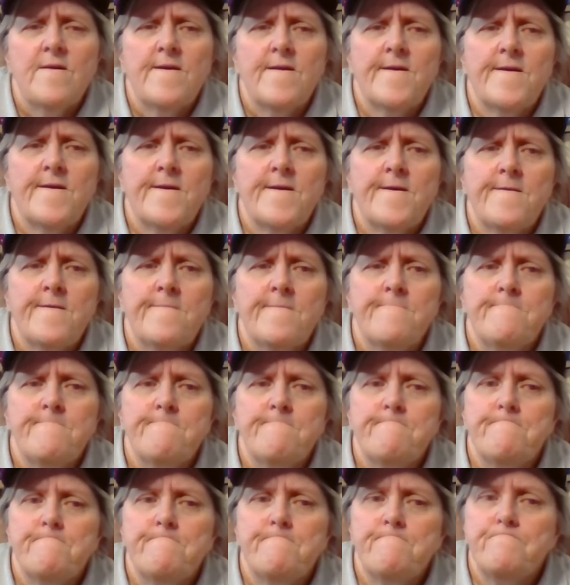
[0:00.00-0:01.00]

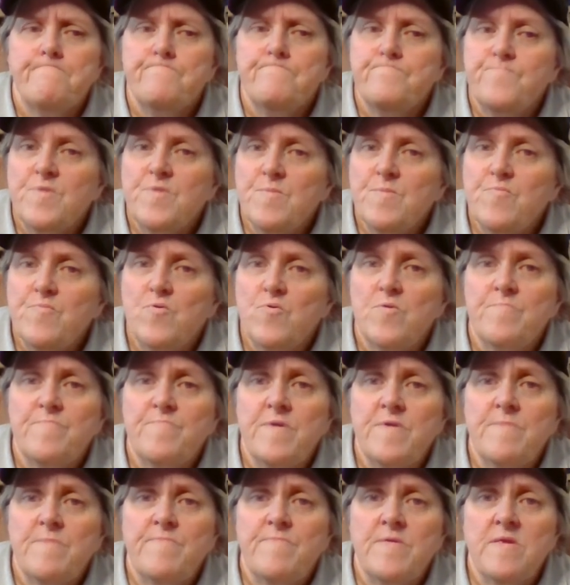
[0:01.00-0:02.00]
Um, people with
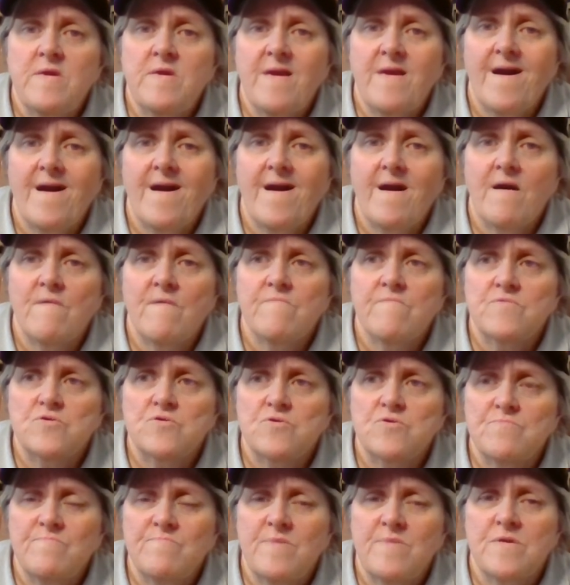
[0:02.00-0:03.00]
BPD have
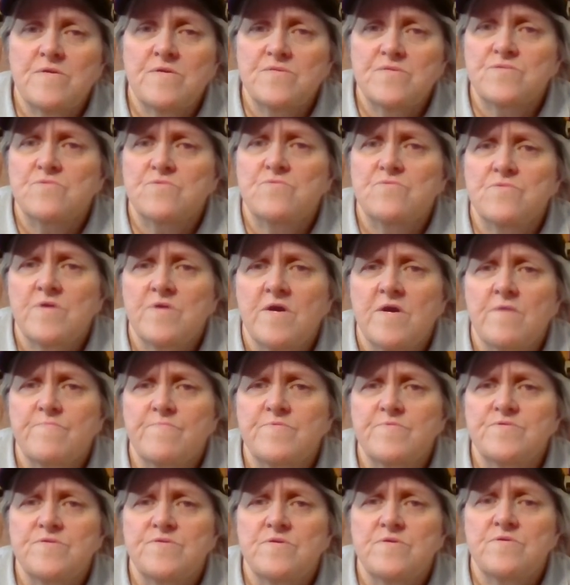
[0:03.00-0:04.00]
tremendous learned
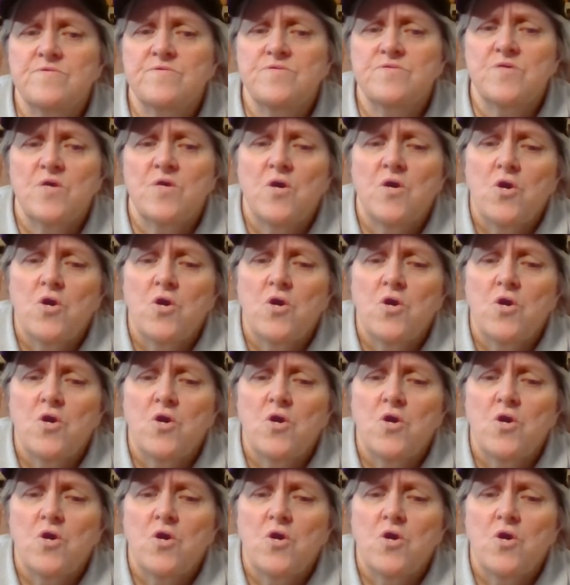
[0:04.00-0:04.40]
helplessness,